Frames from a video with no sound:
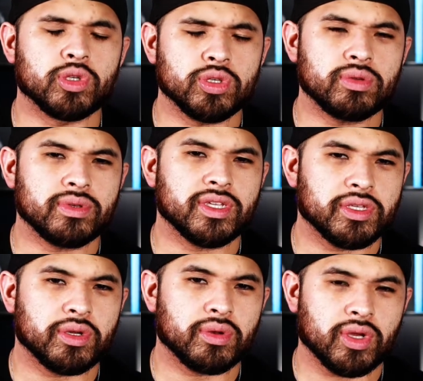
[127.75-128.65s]
do you need to
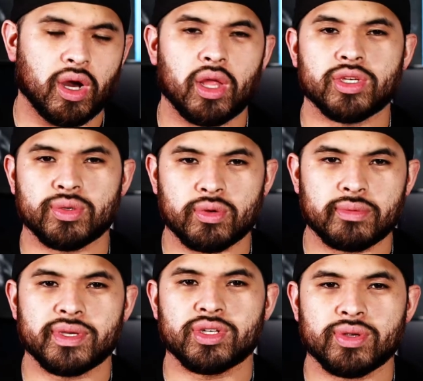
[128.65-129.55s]
go to college in order
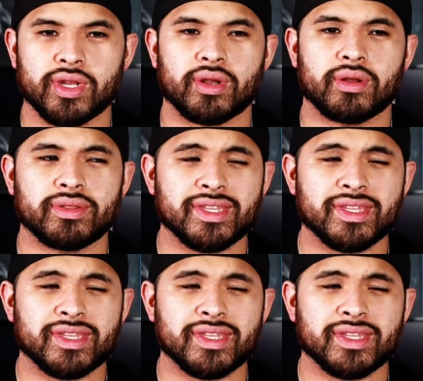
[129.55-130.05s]
to be a trainer?